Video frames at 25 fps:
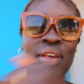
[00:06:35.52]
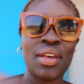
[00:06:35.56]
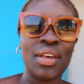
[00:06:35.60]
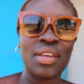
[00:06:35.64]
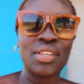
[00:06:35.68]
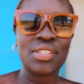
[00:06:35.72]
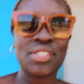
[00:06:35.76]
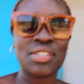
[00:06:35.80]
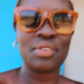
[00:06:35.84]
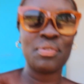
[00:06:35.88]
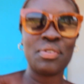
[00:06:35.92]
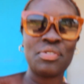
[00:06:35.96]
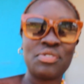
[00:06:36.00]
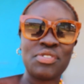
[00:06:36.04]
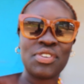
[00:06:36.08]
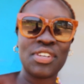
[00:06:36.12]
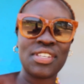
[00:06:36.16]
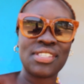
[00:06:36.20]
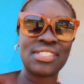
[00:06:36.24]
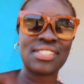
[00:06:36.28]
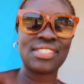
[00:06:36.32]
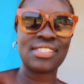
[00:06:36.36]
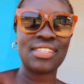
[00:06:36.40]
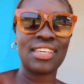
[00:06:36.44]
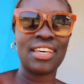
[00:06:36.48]
So we've
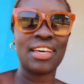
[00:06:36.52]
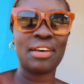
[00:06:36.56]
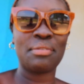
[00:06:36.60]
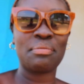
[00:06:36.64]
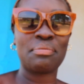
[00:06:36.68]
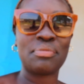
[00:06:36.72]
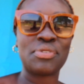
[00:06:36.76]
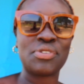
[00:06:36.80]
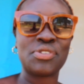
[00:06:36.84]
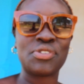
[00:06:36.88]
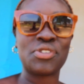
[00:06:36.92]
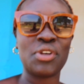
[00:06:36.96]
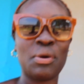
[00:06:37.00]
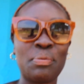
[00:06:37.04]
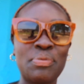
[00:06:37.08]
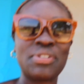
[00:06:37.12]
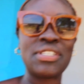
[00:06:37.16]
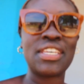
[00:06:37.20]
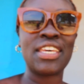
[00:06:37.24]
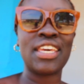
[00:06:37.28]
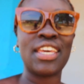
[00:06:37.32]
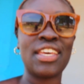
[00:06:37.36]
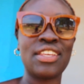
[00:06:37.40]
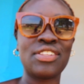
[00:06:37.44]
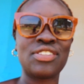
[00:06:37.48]
just stopped
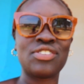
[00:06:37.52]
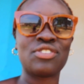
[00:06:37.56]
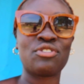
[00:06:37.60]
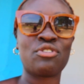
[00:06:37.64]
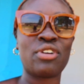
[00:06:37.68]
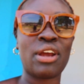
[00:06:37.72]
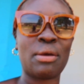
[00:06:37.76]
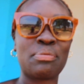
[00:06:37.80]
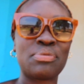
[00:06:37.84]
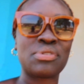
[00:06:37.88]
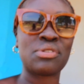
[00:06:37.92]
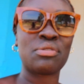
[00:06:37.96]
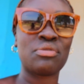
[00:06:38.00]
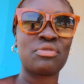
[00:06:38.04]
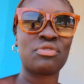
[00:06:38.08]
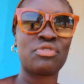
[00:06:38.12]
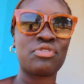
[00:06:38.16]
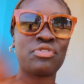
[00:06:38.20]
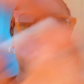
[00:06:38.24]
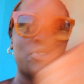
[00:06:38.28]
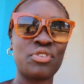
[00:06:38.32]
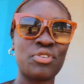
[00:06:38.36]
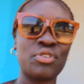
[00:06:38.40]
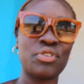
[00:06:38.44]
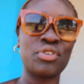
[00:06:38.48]
here to grab some
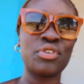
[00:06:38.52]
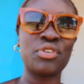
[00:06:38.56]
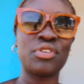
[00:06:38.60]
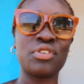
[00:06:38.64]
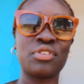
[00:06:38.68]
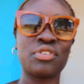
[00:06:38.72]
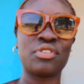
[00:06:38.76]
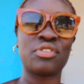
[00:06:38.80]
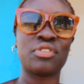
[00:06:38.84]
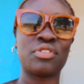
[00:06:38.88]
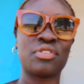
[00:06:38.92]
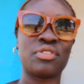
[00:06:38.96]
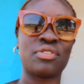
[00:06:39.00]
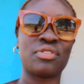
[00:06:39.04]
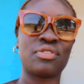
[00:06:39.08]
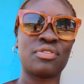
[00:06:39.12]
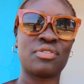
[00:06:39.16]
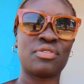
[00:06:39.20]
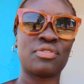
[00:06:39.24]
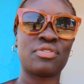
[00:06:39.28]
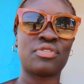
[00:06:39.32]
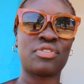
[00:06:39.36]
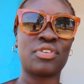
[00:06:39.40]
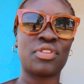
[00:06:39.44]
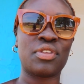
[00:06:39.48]
food
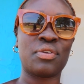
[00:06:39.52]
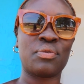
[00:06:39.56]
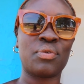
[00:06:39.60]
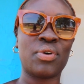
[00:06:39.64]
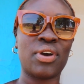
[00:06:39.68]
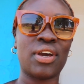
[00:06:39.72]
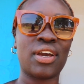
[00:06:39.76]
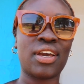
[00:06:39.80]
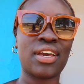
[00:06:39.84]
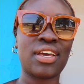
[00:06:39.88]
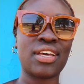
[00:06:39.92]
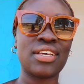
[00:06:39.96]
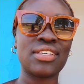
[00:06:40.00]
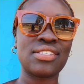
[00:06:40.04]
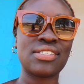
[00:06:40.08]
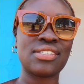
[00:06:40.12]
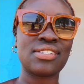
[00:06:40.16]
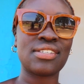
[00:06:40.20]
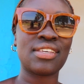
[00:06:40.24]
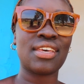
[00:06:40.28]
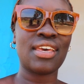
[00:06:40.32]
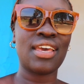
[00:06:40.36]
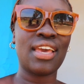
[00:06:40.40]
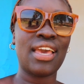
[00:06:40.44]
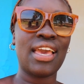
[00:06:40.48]
for the workers,
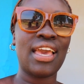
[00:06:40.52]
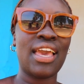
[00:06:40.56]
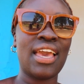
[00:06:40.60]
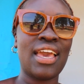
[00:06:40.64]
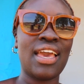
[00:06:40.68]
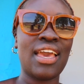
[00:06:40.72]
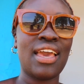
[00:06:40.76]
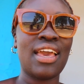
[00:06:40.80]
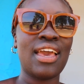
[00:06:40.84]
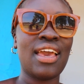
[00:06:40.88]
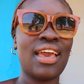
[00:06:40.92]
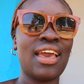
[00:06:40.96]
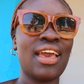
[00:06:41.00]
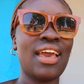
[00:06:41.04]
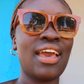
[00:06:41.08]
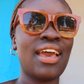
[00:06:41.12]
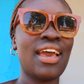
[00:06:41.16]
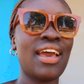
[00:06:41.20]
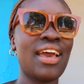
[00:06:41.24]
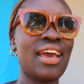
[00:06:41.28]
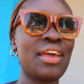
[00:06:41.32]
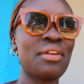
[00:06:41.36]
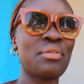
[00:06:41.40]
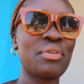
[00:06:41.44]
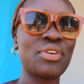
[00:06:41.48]

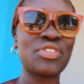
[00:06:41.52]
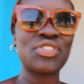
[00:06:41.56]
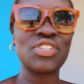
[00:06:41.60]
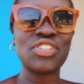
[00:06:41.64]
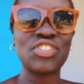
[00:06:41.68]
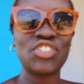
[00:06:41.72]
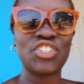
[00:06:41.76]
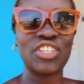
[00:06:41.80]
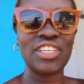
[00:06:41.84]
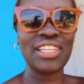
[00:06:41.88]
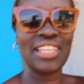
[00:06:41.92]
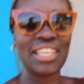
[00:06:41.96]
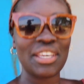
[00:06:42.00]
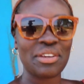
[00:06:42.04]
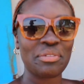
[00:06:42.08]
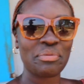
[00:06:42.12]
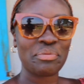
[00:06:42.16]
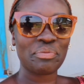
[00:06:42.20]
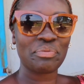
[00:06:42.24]
and we're just chilling.